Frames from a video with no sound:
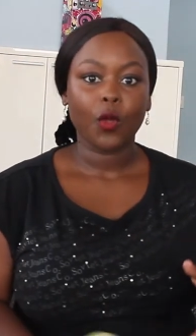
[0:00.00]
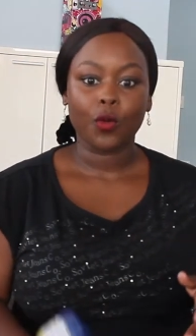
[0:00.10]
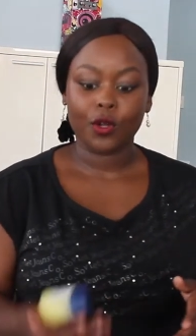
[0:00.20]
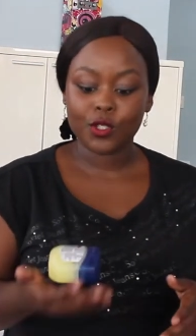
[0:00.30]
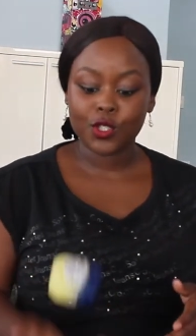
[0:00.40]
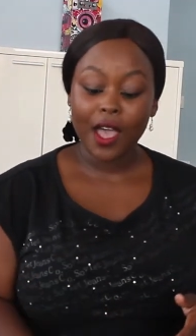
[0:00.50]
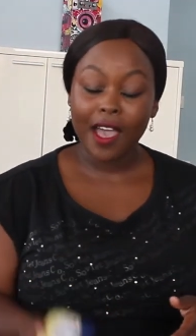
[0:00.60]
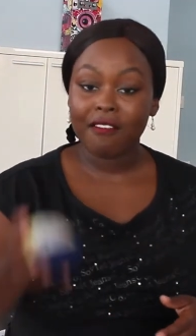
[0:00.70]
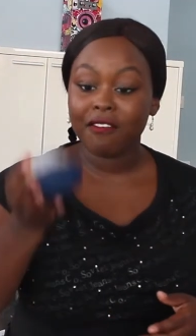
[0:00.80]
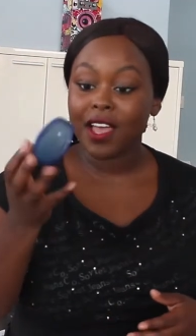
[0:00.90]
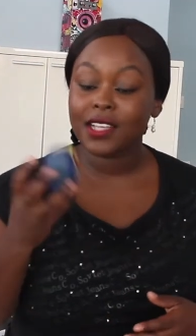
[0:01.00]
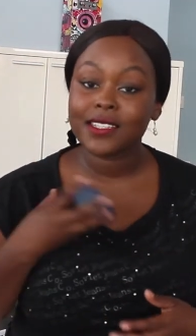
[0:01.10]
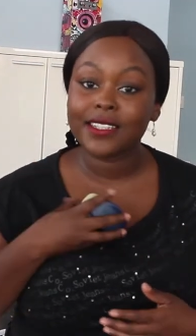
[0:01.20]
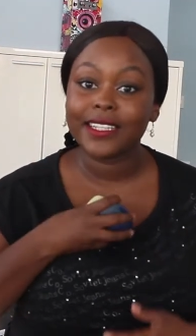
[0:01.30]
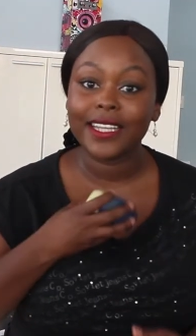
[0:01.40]
we also have
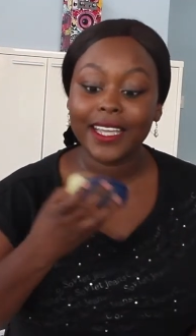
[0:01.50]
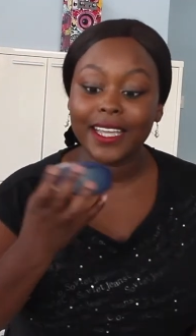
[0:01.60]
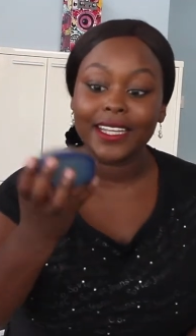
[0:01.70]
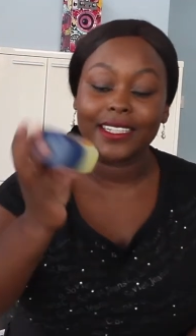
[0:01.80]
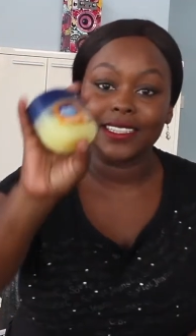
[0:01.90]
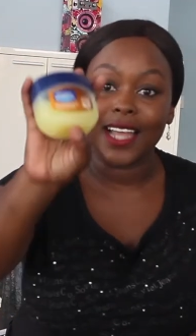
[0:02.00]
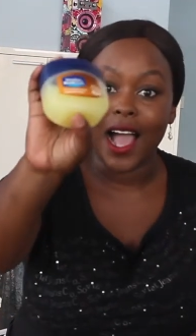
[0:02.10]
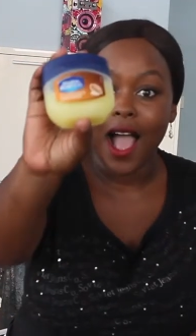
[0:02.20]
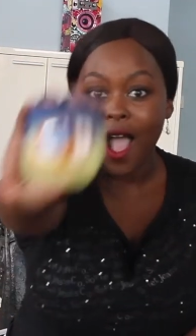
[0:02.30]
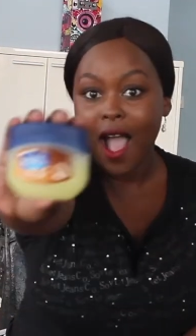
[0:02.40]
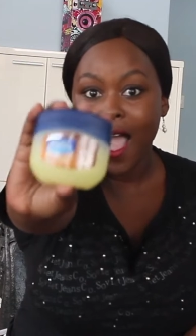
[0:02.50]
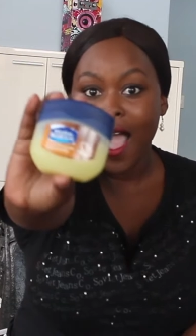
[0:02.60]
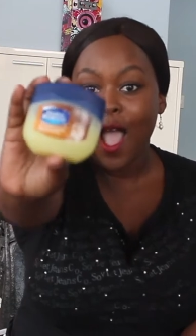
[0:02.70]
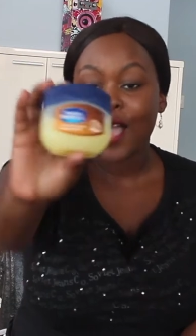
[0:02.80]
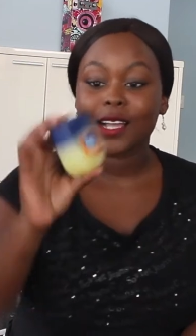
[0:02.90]
Vaseline
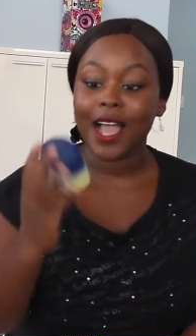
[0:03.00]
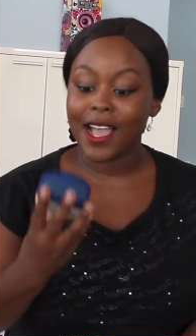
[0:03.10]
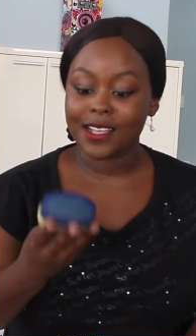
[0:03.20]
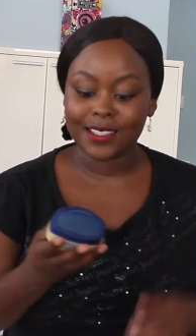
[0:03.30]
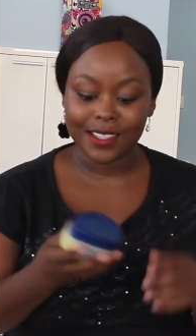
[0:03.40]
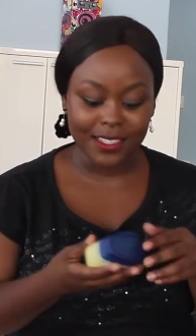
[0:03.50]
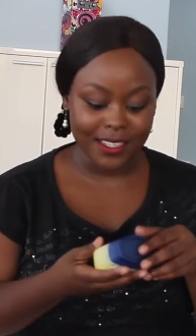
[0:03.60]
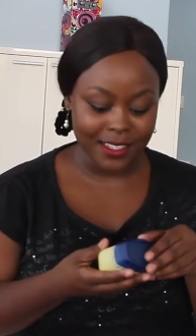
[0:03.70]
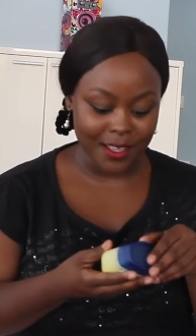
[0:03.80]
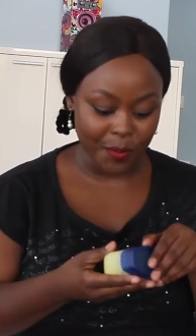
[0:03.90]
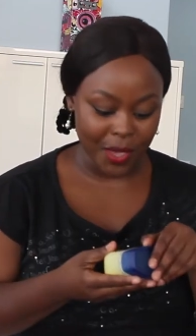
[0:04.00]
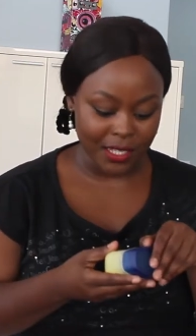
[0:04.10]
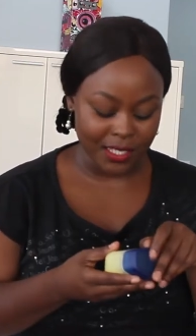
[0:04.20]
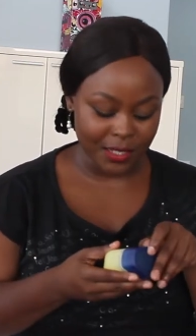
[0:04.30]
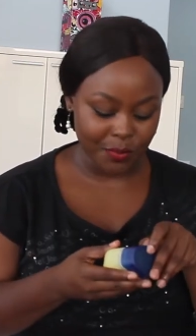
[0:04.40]
guys this is the
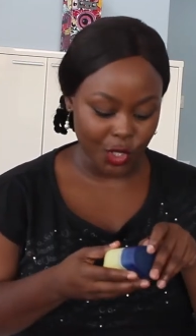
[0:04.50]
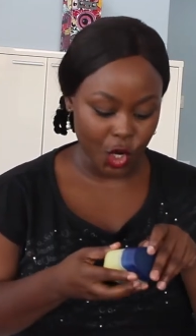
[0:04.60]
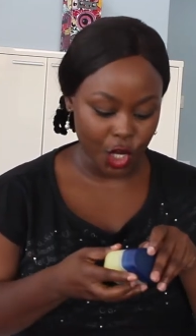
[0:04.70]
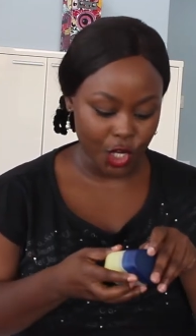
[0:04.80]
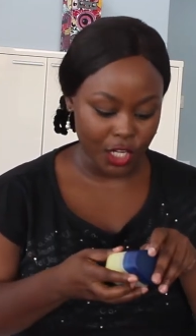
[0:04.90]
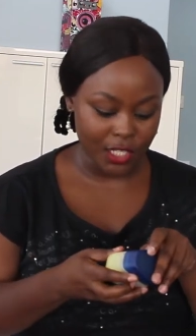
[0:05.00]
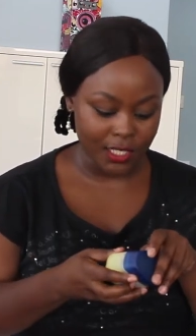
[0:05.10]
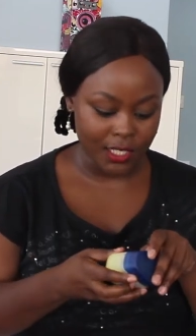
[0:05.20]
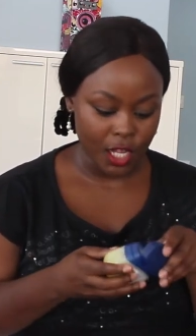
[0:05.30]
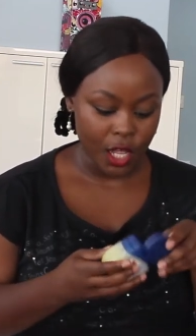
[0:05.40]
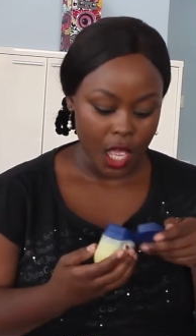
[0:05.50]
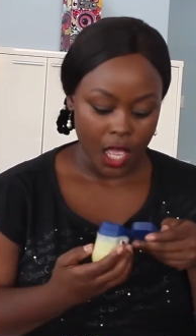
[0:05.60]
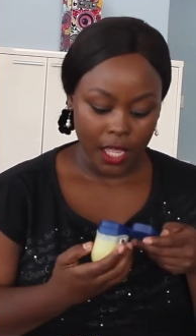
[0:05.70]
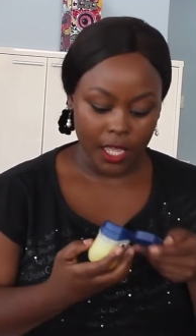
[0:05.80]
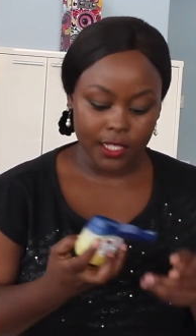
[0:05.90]
best because
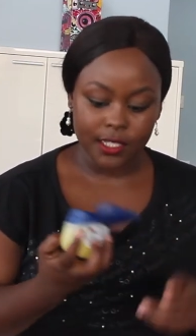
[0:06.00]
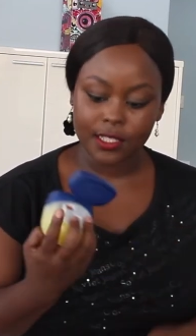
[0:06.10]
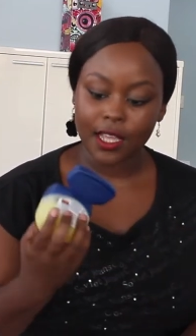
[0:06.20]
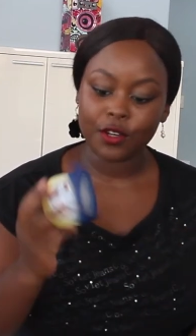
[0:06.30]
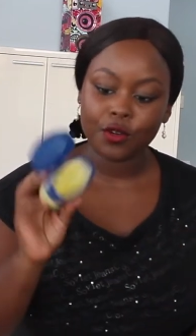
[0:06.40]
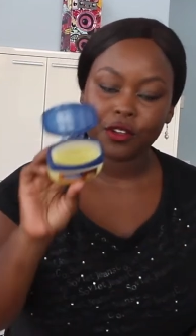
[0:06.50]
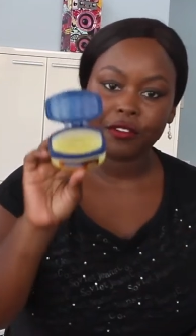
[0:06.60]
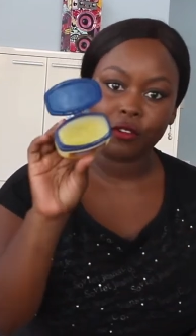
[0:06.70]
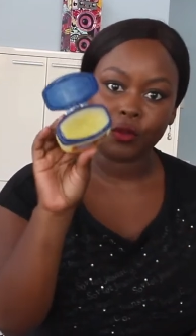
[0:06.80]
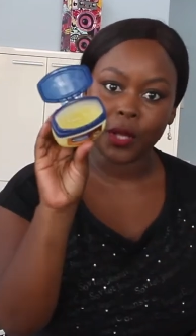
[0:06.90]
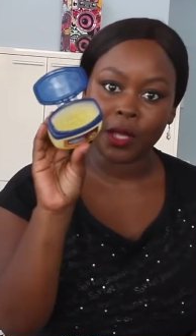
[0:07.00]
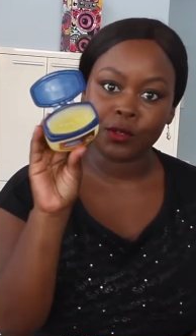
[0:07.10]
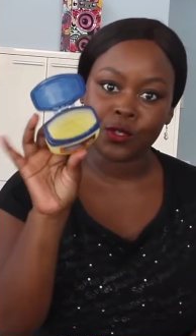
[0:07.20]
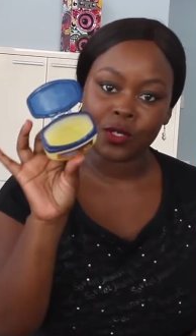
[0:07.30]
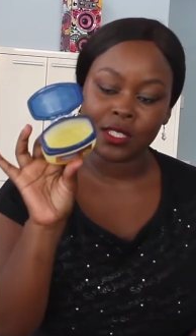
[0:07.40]
it's I don't know if you'll be able to